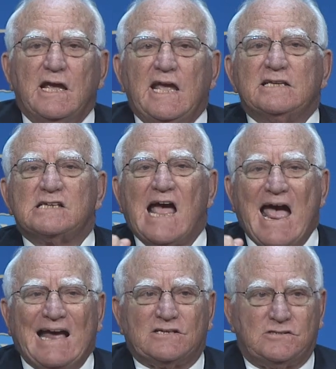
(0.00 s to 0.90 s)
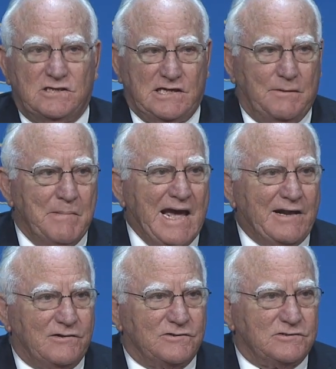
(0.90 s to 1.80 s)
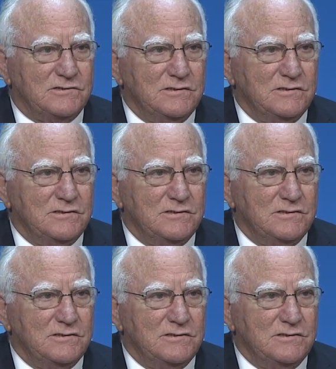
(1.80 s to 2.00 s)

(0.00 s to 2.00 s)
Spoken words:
It's action that matters.